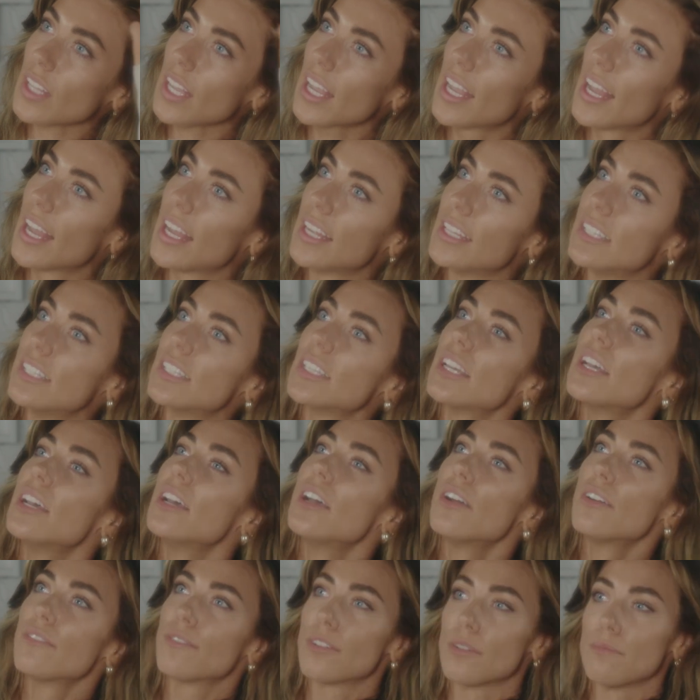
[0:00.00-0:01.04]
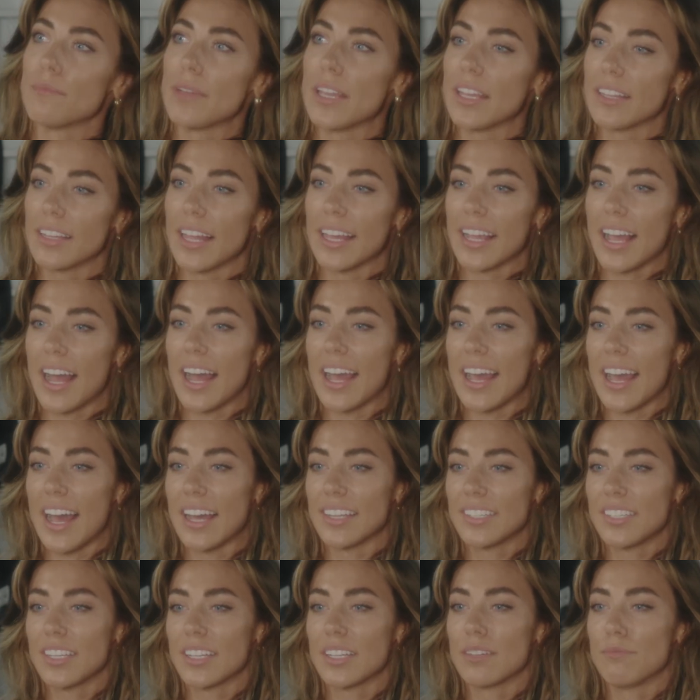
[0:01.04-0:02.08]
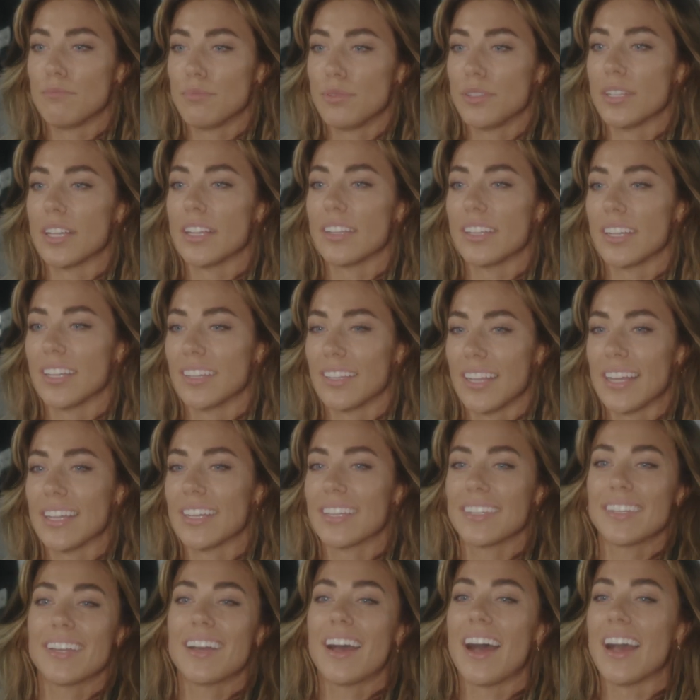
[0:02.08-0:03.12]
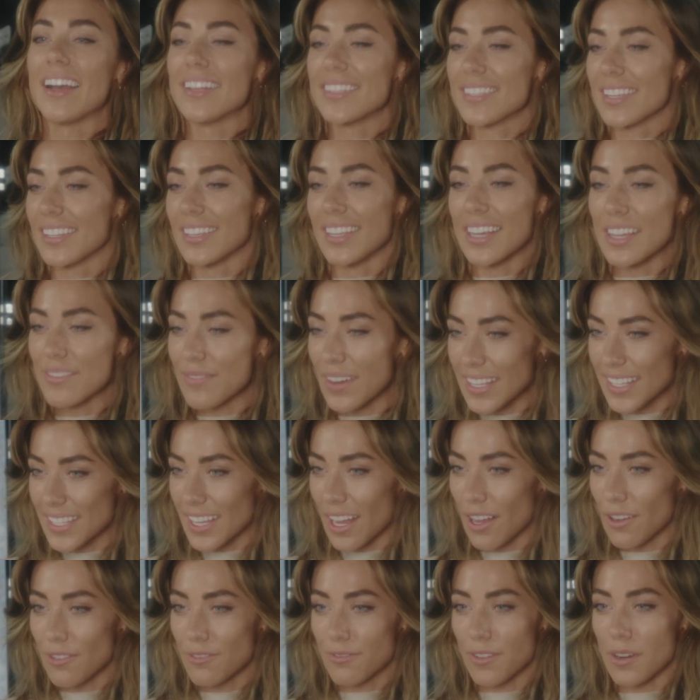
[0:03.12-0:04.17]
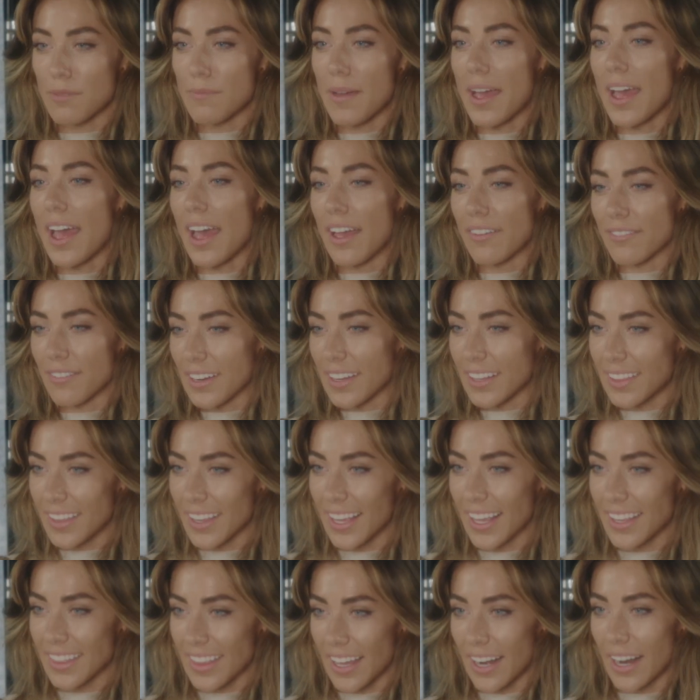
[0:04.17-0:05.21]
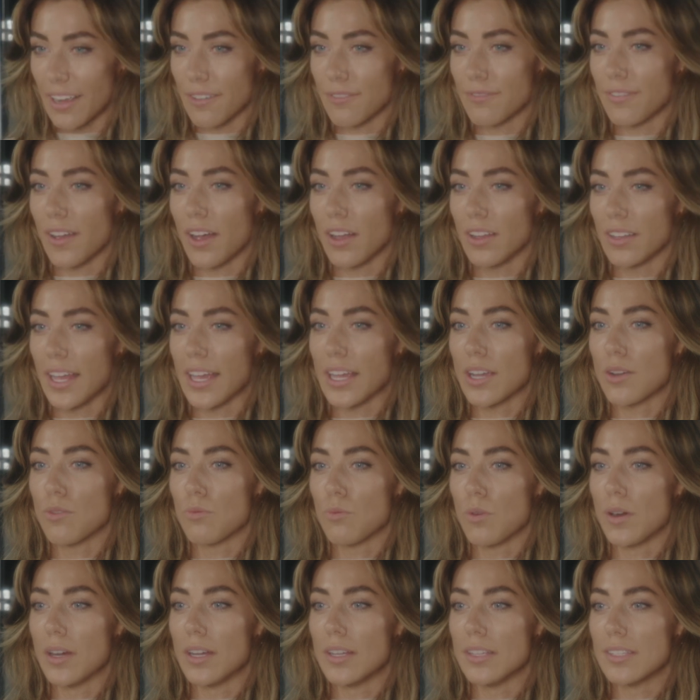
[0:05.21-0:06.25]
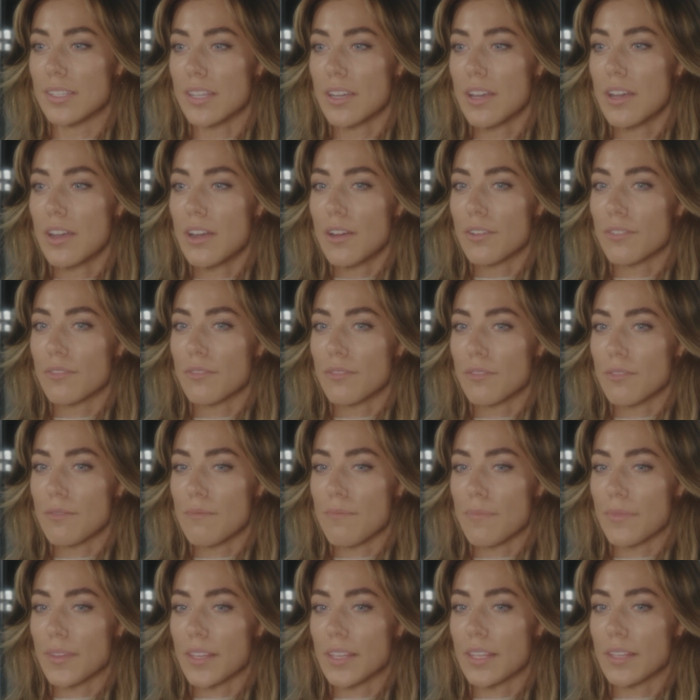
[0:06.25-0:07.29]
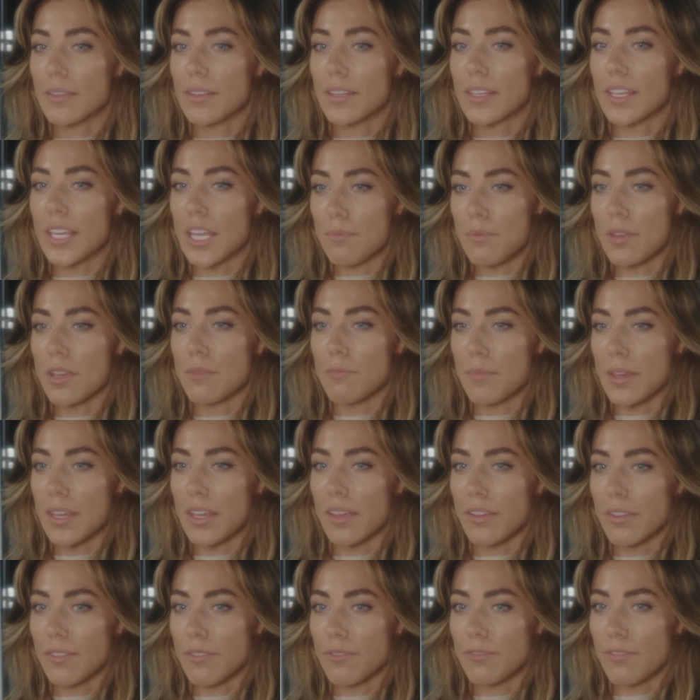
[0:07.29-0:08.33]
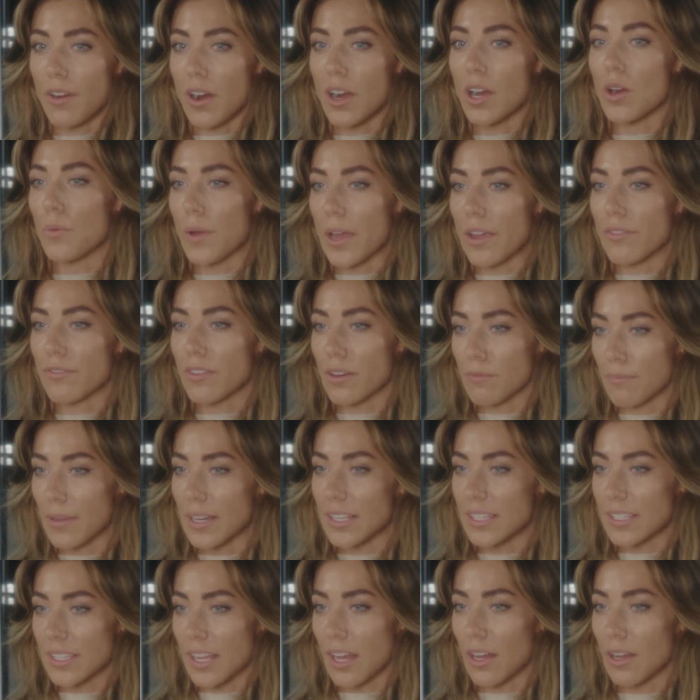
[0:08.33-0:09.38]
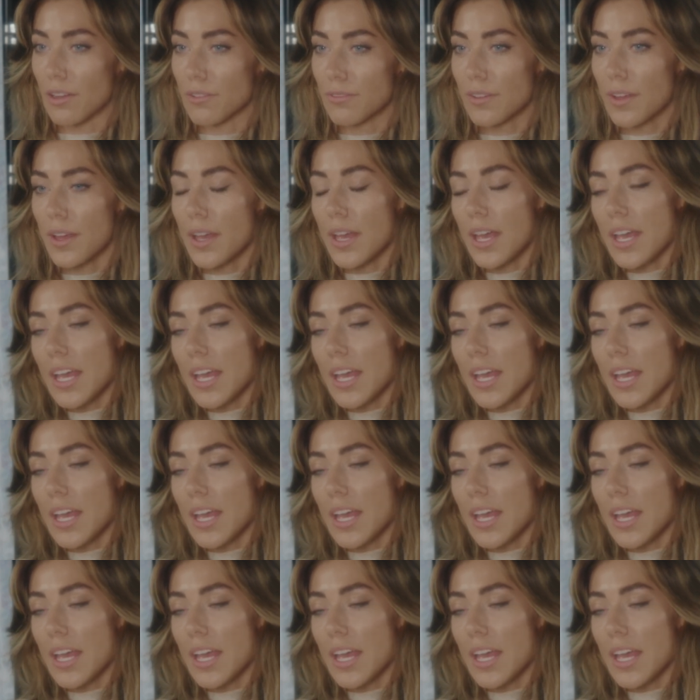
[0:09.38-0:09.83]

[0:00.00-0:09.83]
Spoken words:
And for me, like, I had to completely like isolate myself from everything that I felt like was keeping me far away from myself.